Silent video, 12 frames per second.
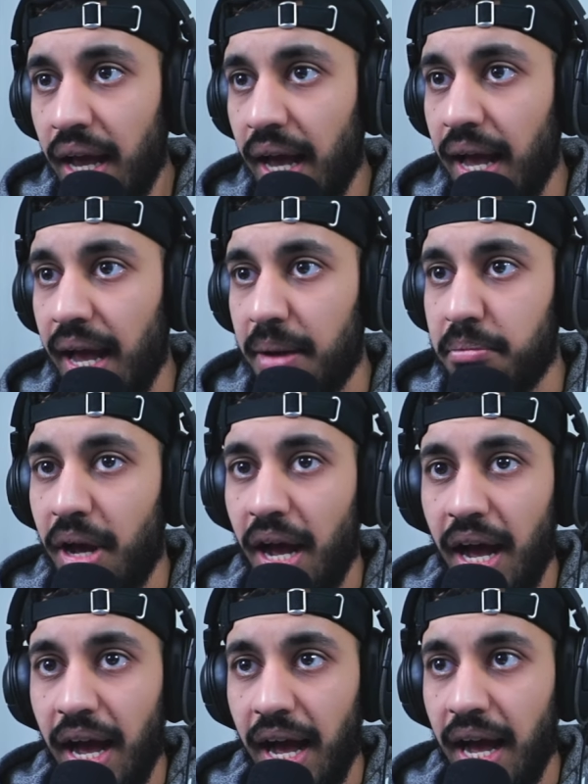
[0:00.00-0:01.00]

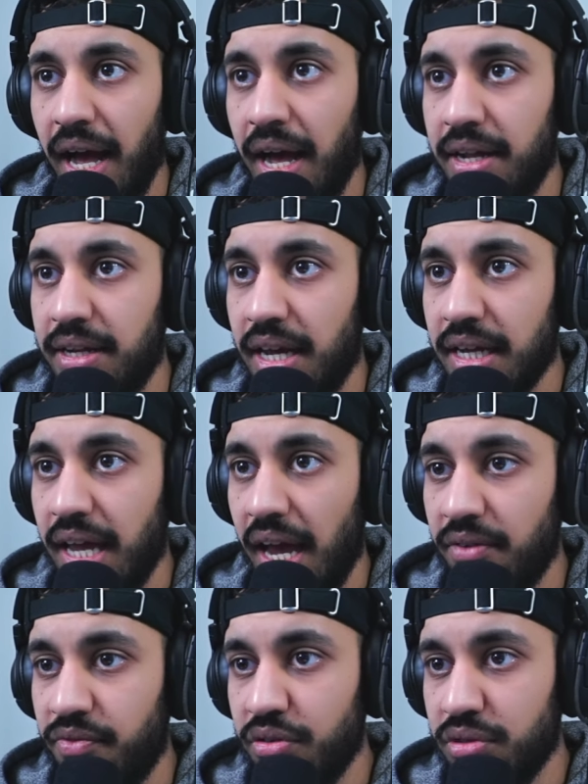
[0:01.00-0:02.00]
And
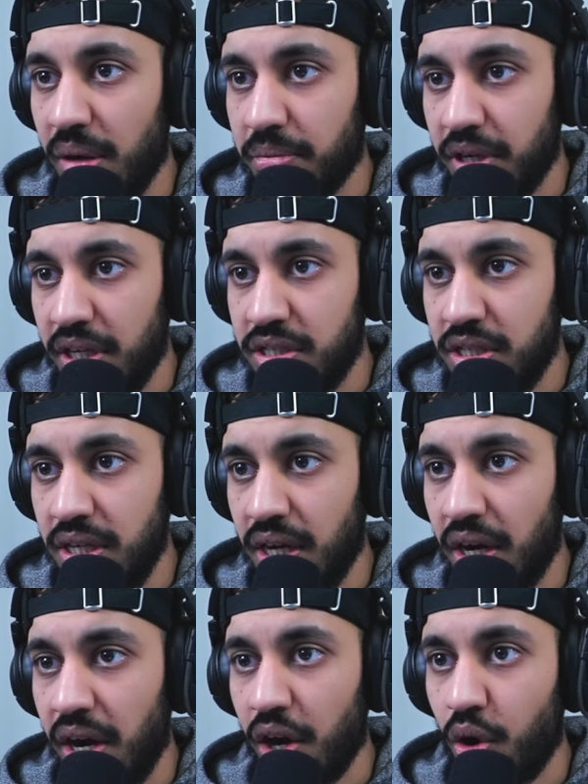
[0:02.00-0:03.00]
again, field upgrades
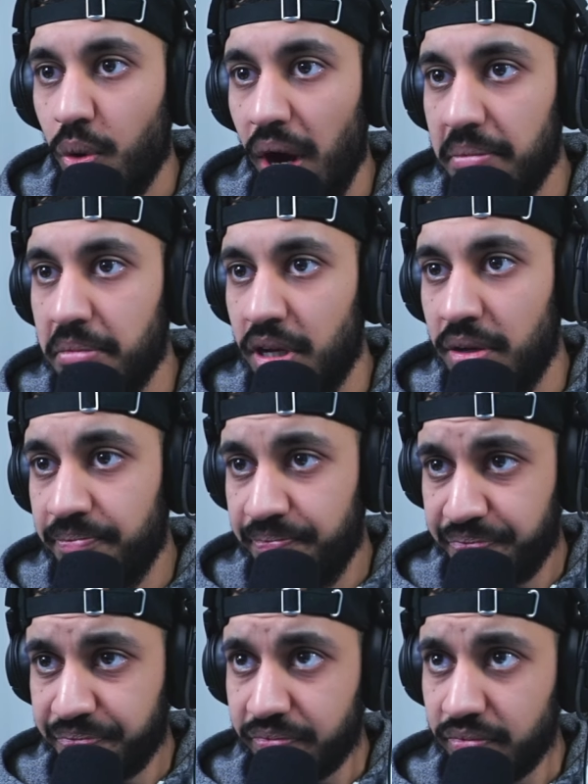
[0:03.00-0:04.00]
here. Equipment,
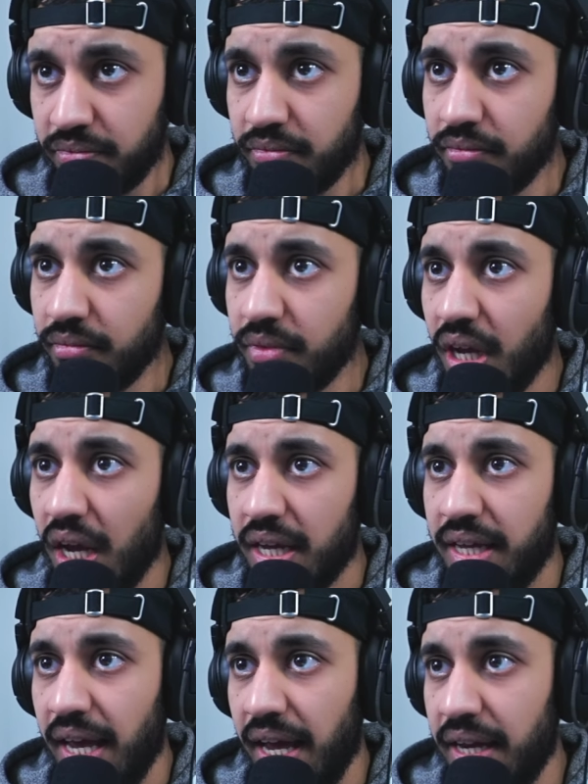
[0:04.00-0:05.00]

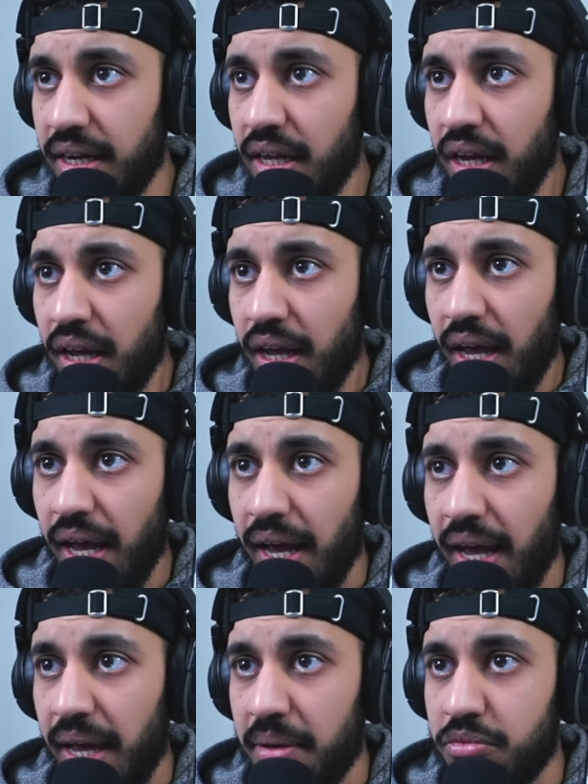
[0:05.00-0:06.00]
again,
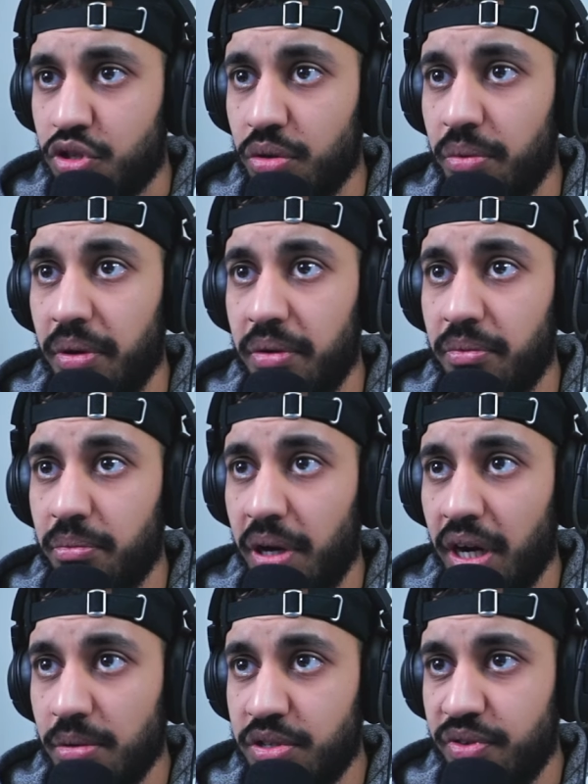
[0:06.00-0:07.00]
so when
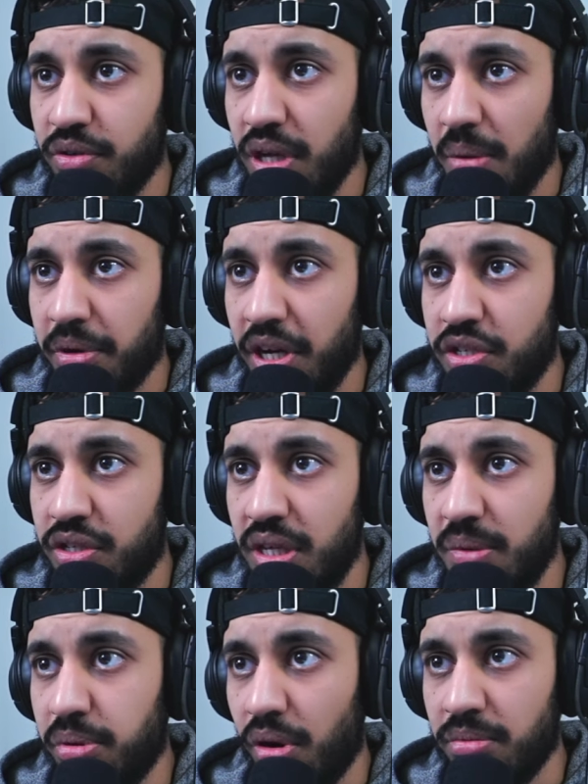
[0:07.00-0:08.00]
it comes to field upgrades,
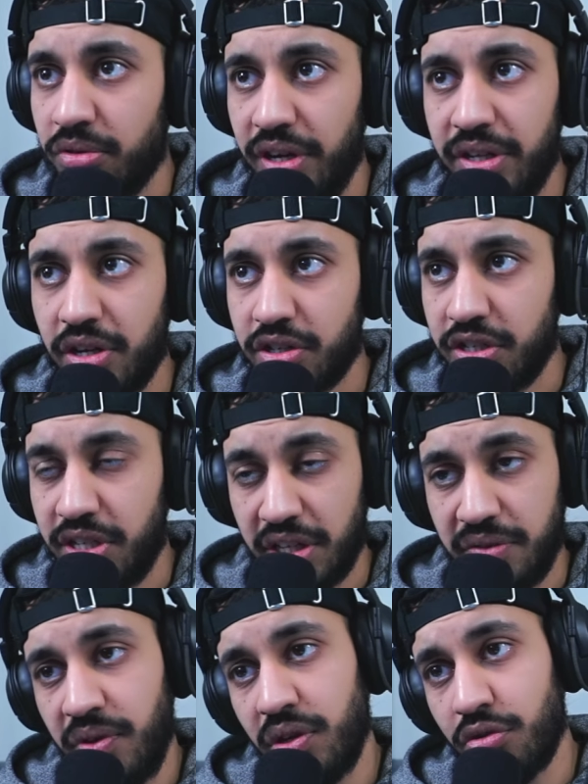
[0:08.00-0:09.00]
the portable radars can stick
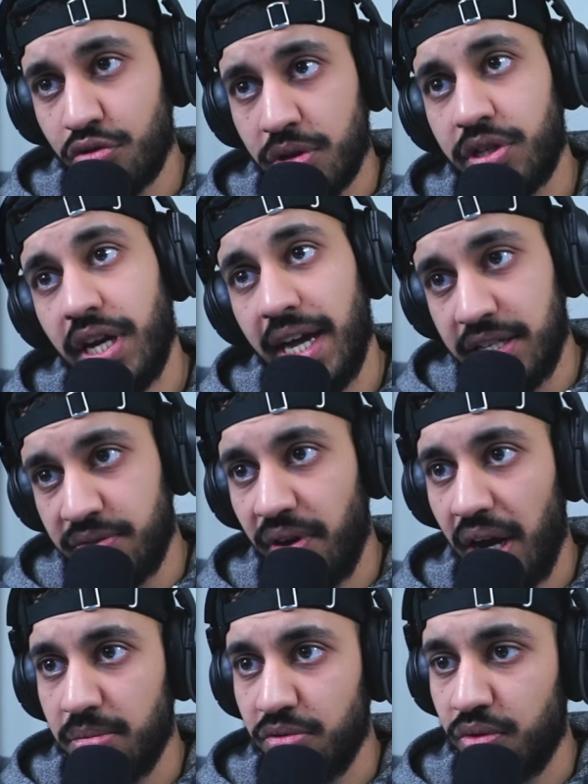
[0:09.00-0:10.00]
to vehicles, which is
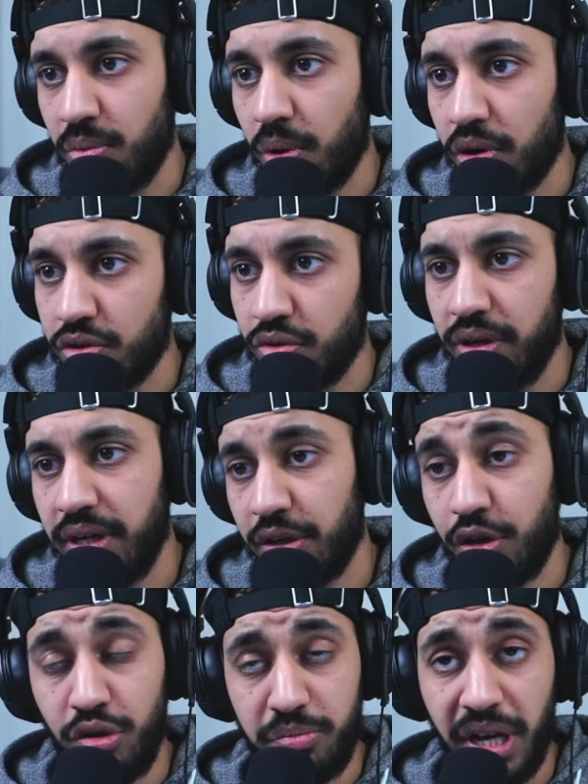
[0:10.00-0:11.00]
viable for Warzone and
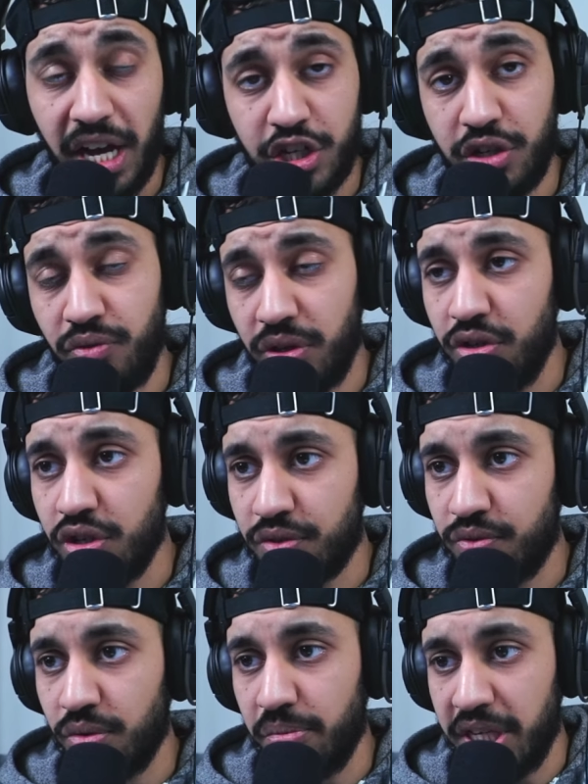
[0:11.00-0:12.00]
could be actually really
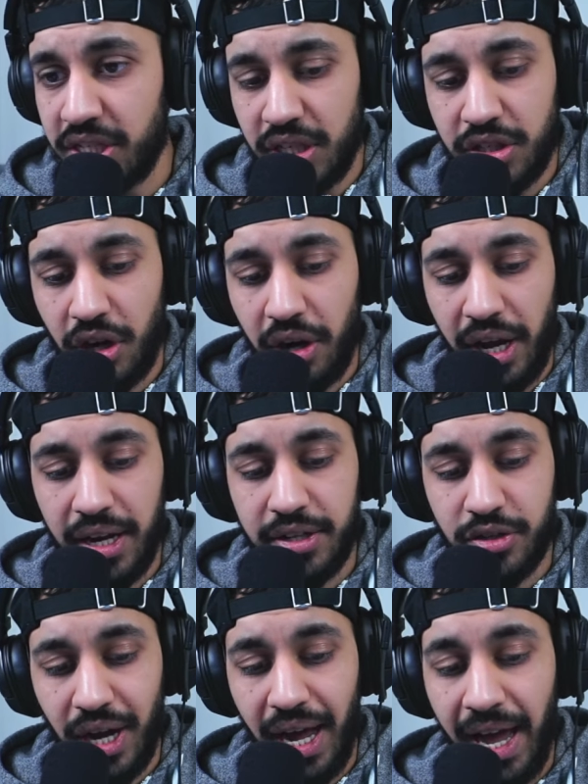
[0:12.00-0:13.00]
useful. Basically turn it
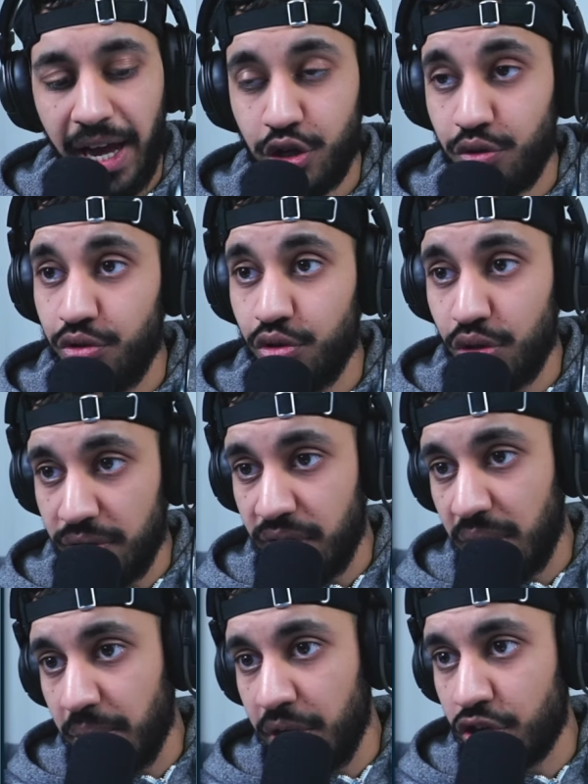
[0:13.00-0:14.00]
into an actual
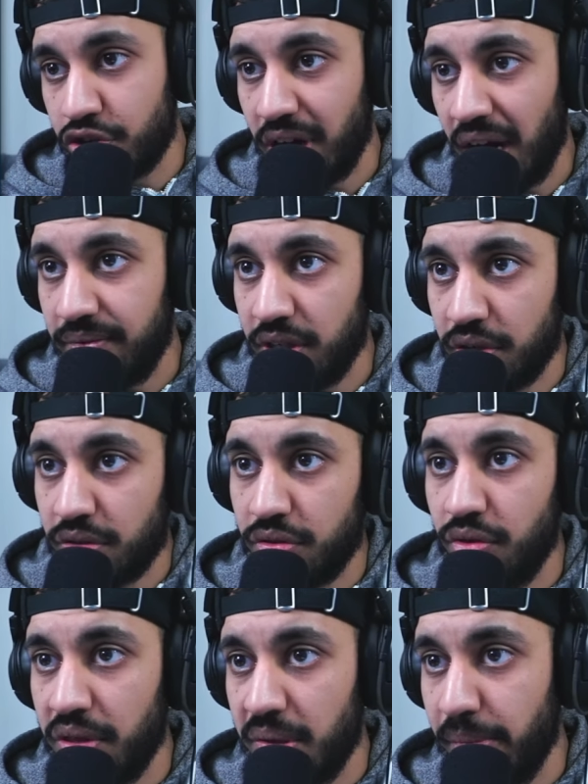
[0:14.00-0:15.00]
UAV when you're traveling
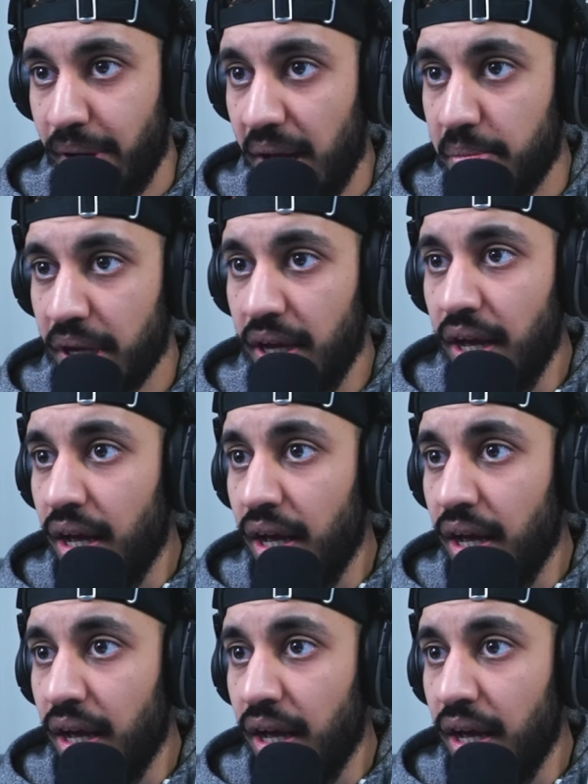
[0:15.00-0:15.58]
throughout the map.